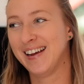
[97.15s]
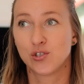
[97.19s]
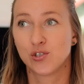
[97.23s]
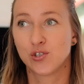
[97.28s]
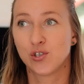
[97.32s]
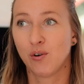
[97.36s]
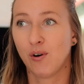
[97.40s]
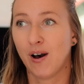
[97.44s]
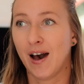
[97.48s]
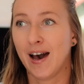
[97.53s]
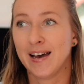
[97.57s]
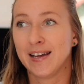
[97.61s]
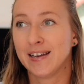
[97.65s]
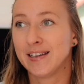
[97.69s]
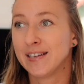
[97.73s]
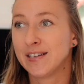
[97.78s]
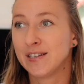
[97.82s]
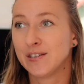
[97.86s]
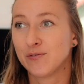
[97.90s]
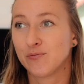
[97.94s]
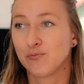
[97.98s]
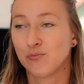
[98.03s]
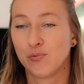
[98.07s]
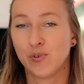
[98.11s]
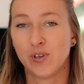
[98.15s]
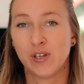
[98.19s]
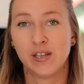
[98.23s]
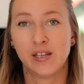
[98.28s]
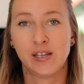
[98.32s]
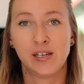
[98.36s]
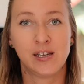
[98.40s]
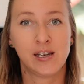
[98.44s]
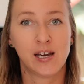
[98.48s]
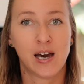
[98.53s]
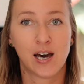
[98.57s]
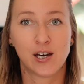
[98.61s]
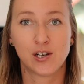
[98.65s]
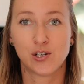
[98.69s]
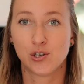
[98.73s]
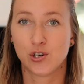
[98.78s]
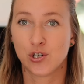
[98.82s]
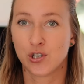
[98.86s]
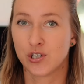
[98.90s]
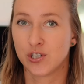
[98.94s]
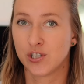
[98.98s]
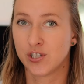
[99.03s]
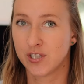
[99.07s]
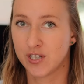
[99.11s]
So I didn't really
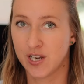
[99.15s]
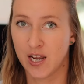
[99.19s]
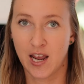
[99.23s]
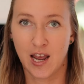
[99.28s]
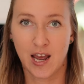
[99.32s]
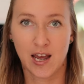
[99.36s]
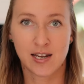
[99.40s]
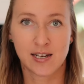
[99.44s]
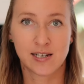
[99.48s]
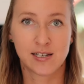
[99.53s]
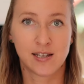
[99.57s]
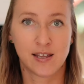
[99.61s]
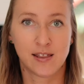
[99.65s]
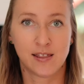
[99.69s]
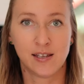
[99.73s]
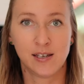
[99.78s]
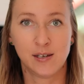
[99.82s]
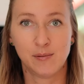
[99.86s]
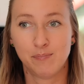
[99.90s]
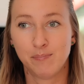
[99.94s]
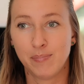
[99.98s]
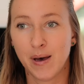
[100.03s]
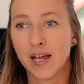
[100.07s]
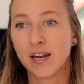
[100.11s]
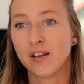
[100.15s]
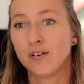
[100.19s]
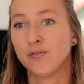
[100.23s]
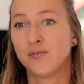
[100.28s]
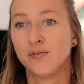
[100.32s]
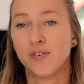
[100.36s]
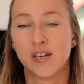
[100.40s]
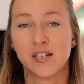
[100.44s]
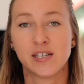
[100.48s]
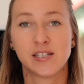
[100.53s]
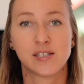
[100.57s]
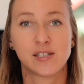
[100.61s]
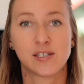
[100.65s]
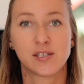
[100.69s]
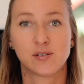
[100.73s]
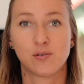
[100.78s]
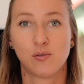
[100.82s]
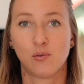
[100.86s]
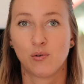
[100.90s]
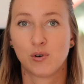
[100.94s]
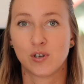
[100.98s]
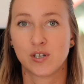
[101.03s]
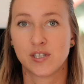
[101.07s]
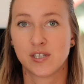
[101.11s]
understand the benefits
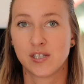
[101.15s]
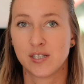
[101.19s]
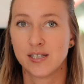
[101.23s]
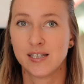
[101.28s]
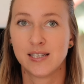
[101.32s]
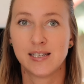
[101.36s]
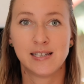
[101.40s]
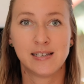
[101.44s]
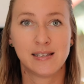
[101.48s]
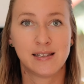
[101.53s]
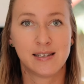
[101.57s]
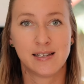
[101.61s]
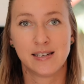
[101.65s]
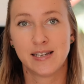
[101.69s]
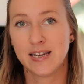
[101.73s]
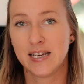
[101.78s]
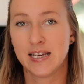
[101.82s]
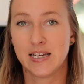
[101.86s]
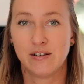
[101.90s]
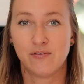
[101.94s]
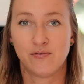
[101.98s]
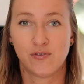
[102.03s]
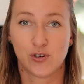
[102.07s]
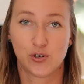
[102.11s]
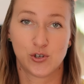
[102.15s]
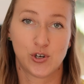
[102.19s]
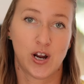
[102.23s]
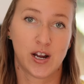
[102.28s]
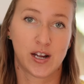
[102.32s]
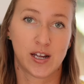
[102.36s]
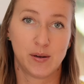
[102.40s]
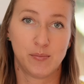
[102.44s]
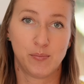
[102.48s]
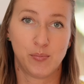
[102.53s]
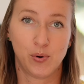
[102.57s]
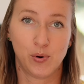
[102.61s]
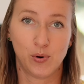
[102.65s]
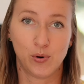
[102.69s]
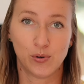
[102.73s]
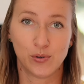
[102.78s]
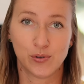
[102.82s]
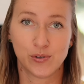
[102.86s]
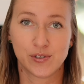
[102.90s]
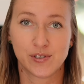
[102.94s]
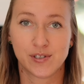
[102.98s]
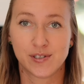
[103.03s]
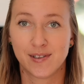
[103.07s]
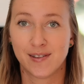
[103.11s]
or see the need for trekking
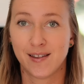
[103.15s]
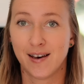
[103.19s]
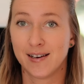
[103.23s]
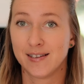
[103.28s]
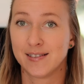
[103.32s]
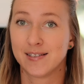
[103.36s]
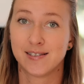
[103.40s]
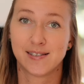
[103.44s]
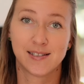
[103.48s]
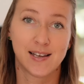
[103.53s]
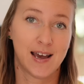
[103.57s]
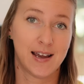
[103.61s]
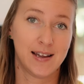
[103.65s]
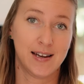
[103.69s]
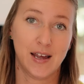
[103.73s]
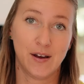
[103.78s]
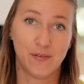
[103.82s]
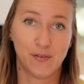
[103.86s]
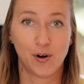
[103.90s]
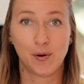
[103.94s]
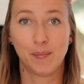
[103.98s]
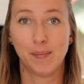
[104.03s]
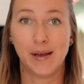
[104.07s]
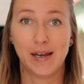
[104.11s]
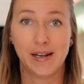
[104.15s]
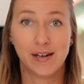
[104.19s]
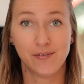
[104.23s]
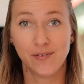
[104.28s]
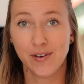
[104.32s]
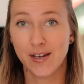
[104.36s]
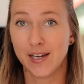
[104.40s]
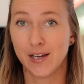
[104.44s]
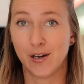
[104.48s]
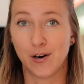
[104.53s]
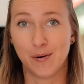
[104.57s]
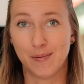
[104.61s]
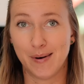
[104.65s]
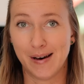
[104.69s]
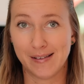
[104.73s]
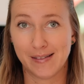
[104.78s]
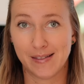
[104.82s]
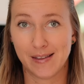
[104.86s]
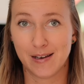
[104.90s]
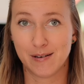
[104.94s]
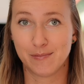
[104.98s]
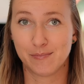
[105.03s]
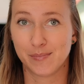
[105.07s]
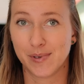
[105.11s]
poles, thus I never made a video
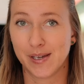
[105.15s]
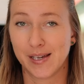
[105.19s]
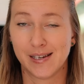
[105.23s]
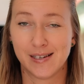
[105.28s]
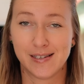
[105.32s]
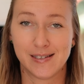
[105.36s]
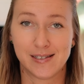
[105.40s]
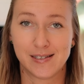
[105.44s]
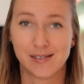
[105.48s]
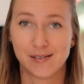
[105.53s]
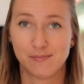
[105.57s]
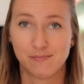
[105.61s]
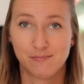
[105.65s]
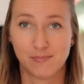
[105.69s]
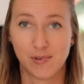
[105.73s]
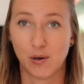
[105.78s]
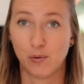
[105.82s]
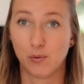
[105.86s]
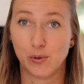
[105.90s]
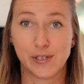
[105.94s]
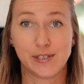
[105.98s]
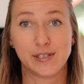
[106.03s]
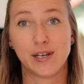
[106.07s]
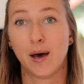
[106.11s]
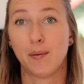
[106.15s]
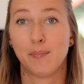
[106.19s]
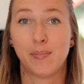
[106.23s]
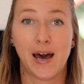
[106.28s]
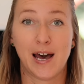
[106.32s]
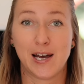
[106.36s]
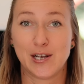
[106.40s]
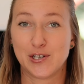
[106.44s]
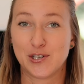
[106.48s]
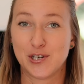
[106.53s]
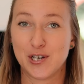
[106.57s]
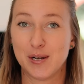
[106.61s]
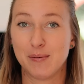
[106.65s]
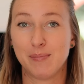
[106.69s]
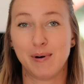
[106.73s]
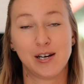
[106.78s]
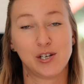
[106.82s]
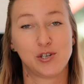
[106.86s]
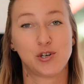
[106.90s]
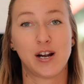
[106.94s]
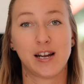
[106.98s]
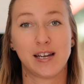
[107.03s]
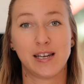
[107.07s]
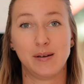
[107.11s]
about them because was not passionate
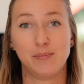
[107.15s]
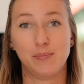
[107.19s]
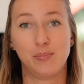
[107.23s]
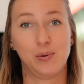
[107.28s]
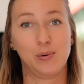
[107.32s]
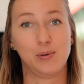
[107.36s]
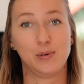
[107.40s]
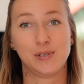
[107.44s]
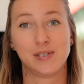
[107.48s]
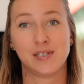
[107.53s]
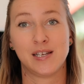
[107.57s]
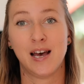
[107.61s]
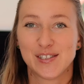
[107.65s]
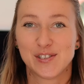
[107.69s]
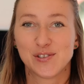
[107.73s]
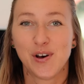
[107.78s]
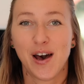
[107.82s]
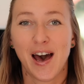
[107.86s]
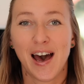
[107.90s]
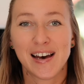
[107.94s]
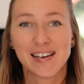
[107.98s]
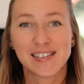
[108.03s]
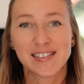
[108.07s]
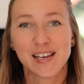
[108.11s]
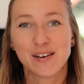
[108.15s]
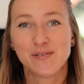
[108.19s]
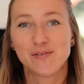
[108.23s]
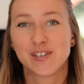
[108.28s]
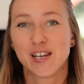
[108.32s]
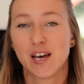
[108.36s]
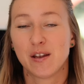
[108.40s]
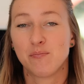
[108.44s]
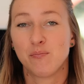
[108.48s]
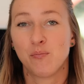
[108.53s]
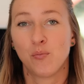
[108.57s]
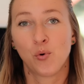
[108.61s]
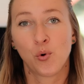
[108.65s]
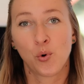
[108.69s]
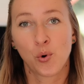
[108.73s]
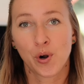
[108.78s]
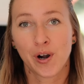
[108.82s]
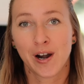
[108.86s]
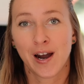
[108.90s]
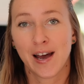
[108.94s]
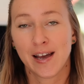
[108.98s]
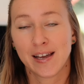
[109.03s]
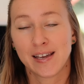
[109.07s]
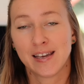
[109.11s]
about trekking poles. So as I've done
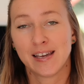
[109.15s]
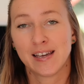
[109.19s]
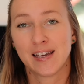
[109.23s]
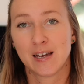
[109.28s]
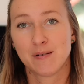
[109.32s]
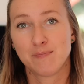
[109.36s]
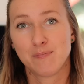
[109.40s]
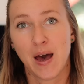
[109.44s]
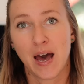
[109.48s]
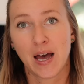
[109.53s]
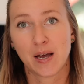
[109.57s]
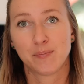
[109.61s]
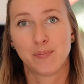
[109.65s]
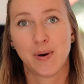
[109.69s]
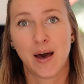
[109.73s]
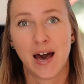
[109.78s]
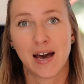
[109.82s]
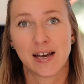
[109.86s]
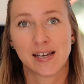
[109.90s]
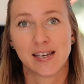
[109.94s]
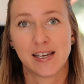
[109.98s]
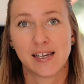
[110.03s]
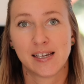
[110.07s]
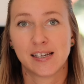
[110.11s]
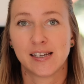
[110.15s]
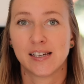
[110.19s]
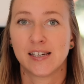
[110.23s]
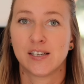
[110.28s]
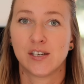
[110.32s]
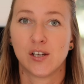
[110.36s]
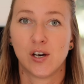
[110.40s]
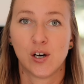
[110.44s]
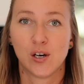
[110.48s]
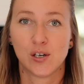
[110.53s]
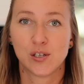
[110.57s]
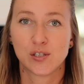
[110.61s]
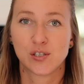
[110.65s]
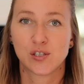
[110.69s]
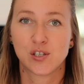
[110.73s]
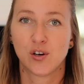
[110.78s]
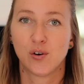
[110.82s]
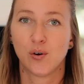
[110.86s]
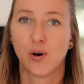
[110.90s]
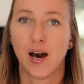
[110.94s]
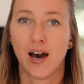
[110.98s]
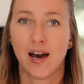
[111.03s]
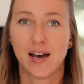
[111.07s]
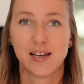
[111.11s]
more hiking and backpacking and
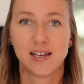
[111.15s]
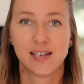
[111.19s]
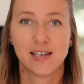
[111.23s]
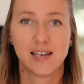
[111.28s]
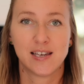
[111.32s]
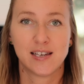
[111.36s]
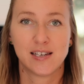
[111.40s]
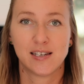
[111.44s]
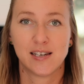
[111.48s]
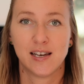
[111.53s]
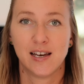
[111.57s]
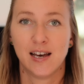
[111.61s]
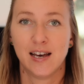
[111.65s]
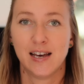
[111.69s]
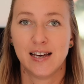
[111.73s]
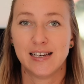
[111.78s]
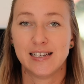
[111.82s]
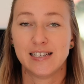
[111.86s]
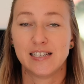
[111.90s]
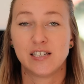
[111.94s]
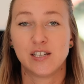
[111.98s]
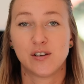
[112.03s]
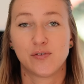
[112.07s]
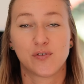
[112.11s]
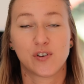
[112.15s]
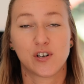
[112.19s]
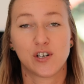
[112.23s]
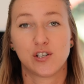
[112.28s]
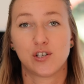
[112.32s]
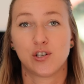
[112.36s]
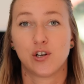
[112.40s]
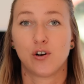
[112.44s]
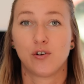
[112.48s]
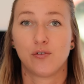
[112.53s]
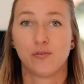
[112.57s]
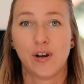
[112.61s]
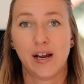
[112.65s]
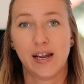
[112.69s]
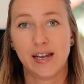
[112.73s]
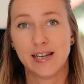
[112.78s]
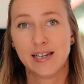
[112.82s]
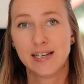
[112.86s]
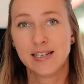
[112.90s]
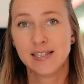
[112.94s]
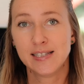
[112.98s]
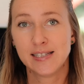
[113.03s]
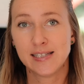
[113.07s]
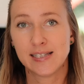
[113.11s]
also hiking in different
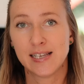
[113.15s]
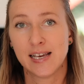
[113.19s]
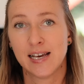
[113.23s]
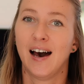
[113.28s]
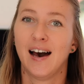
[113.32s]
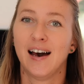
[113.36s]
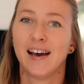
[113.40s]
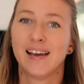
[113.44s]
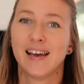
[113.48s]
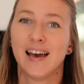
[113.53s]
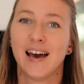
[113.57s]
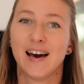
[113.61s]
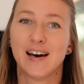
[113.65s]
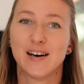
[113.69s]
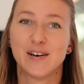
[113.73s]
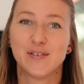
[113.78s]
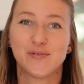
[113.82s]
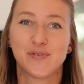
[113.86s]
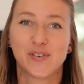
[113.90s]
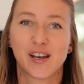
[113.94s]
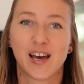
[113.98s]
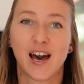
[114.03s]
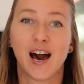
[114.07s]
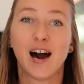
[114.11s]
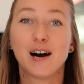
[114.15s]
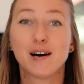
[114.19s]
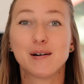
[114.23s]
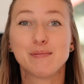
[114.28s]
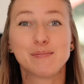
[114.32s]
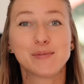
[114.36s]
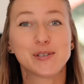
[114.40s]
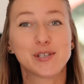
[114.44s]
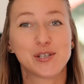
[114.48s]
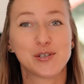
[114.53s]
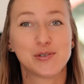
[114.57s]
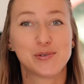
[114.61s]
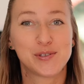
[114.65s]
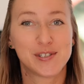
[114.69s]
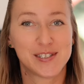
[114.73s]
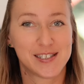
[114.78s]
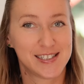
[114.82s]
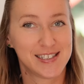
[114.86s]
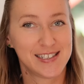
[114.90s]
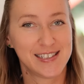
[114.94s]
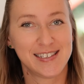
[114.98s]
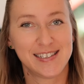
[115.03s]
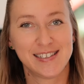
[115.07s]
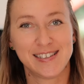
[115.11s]
terrains, I have come to
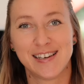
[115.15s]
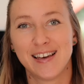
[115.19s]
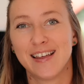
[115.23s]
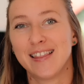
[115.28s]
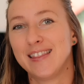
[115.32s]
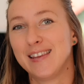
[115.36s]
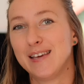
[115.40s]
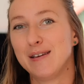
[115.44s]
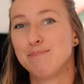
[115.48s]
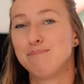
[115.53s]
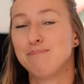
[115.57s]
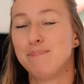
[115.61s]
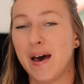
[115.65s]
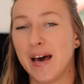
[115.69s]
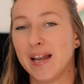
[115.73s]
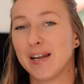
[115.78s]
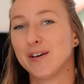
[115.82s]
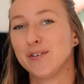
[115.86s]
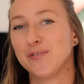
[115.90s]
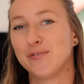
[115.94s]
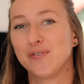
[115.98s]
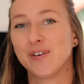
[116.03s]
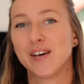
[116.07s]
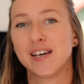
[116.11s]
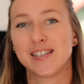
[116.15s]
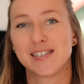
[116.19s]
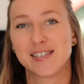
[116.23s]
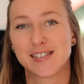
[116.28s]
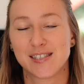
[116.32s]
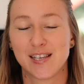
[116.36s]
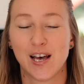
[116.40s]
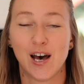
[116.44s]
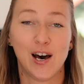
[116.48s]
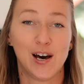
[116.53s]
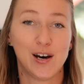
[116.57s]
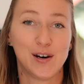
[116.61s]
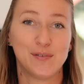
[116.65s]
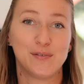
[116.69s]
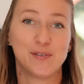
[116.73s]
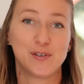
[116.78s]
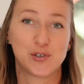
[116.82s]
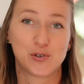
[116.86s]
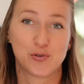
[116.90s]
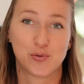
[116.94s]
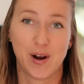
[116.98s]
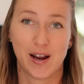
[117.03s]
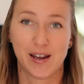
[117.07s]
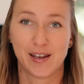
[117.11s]
see the benefits of
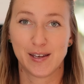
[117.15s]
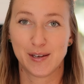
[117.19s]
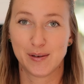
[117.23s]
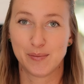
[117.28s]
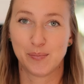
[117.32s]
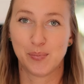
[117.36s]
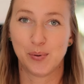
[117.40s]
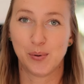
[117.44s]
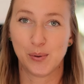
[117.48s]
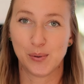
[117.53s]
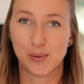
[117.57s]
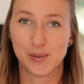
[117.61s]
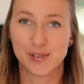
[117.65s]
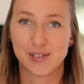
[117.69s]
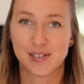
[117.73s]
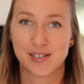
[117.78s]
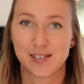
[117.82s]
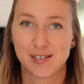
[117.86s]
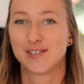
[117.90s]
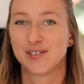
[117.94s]
trekking poles.